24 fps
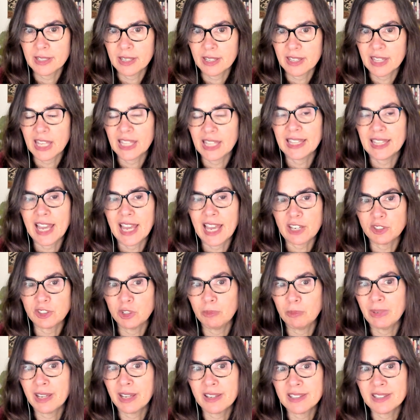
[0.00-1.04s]
that they'd like to
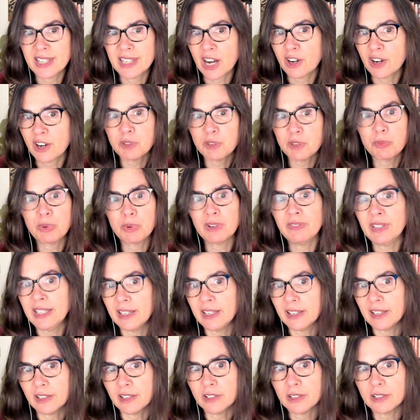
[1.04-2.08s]
because they aren't as
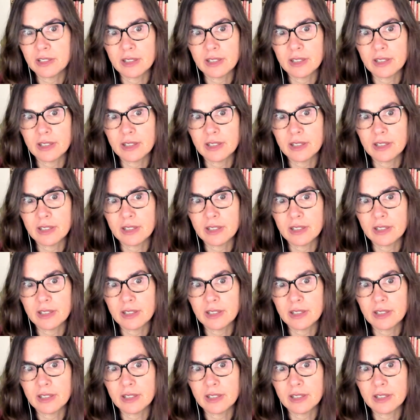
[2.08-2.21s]
privileged.